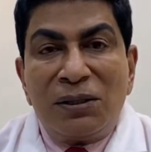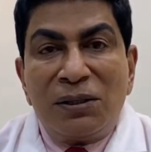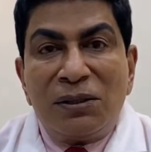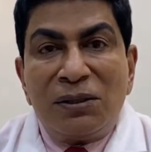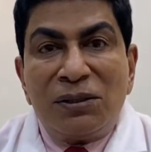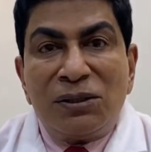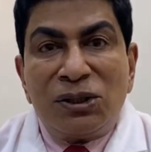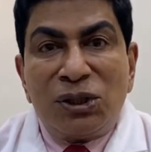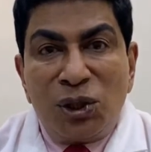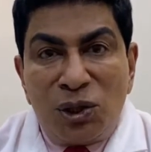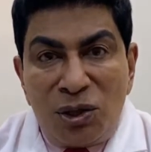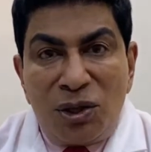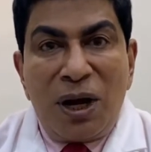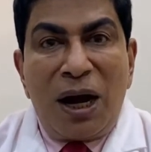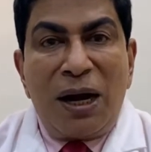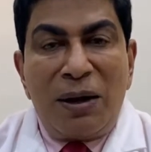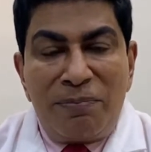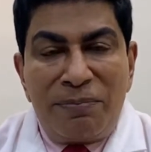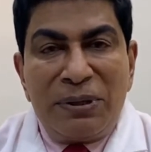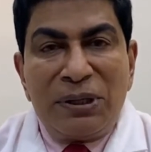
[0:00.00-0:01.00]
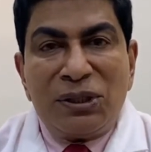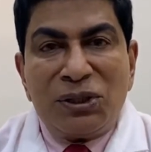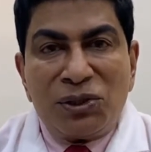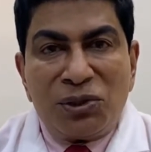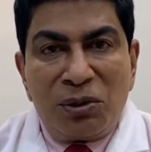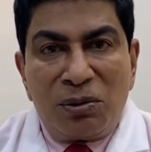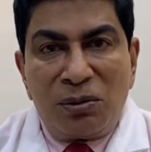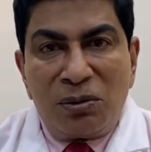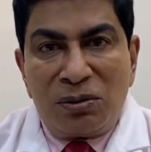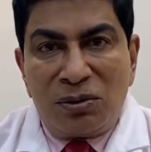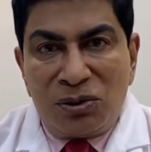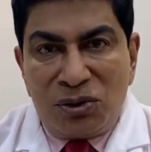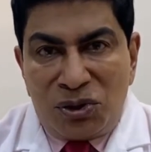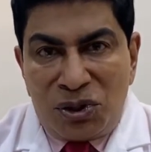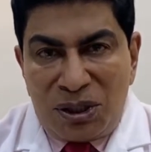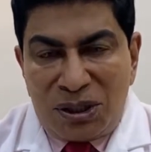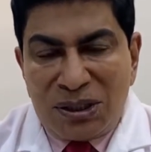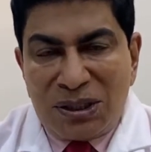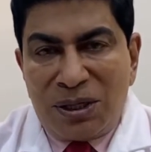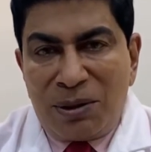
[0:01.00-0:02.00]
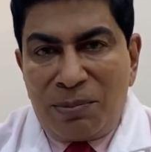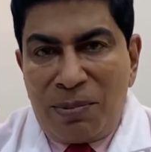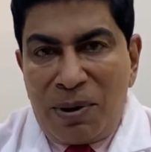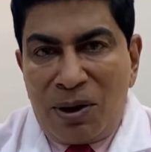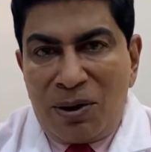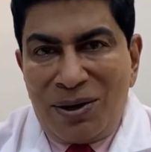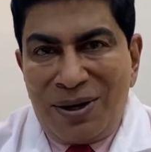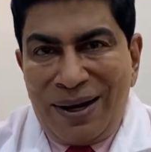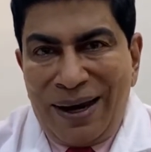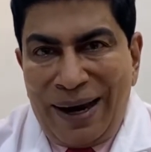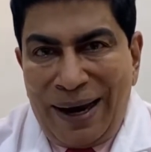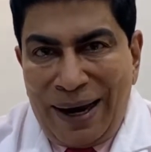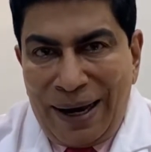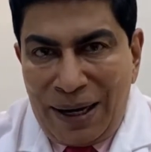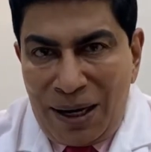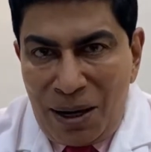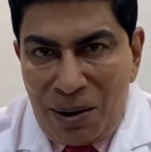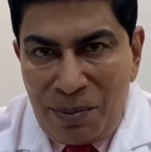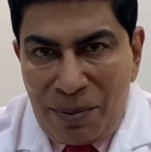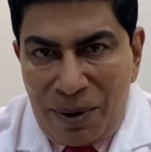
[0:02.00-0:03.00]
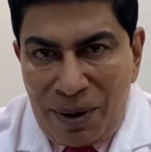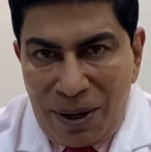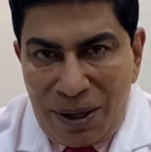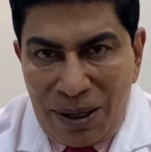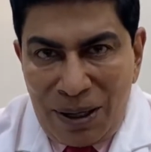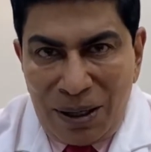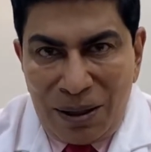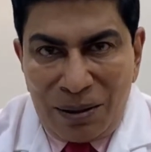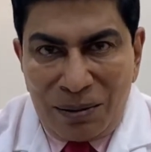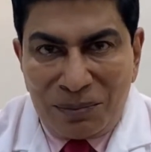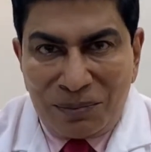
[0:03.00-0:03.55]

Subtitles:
should not be sold to just about anybody?